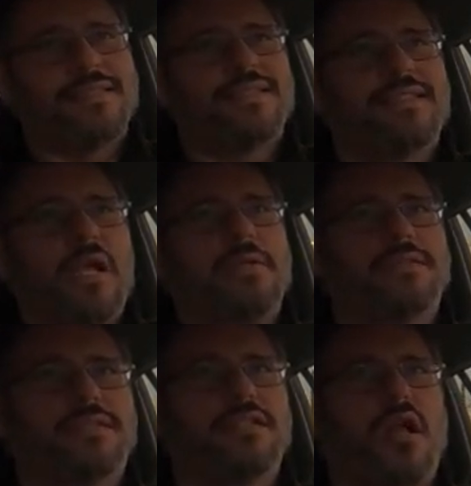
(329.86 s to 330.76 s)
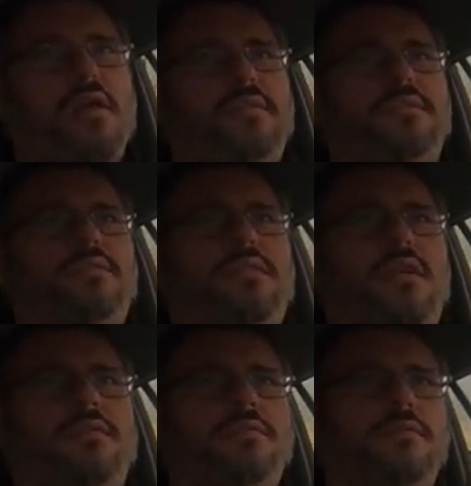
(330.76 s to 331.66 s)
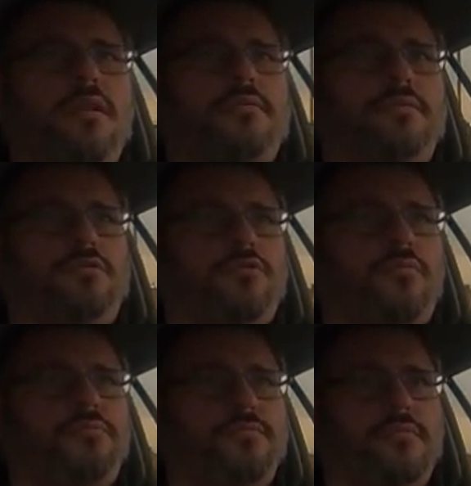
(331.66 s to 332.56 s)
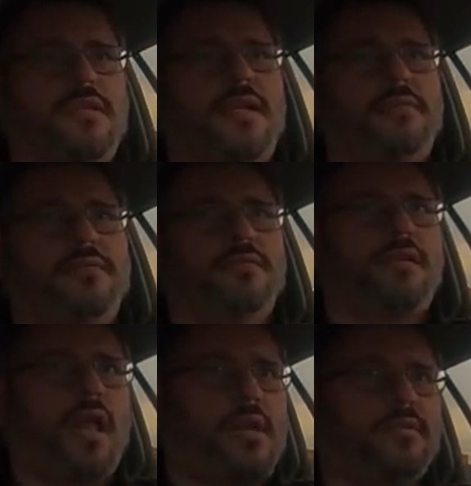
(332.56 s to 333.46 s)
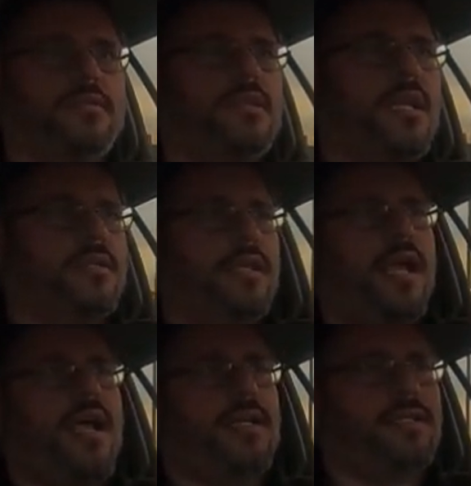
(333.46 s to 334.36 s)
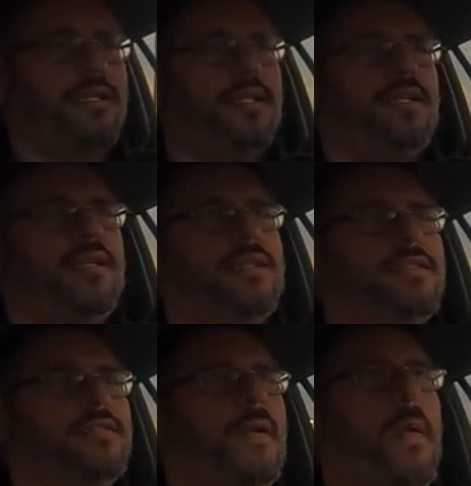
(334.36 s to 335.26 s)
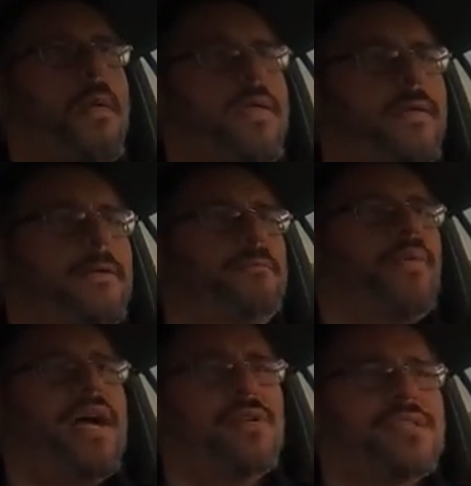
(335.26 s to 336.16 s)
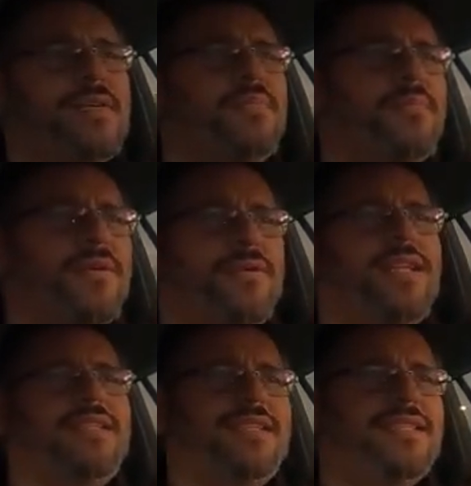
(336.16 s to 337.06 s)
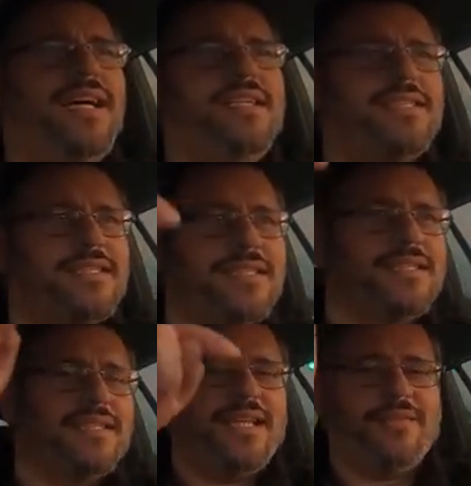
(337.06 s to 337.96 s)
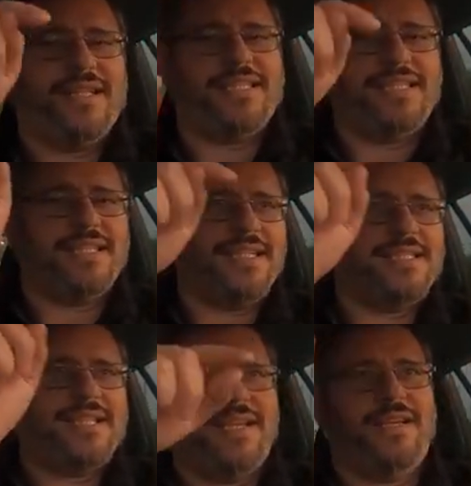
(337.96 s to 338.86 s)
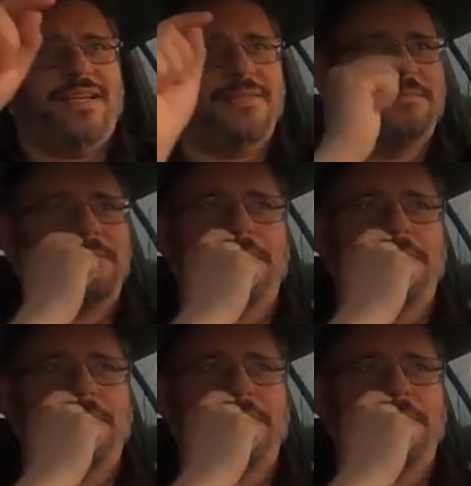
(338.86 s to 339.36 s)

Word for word: at least come on, if you that lazy, at least flush it when you take a number two, man. Exactly. I know some people don't like to touch. They don't like to touch the. Yeah, they use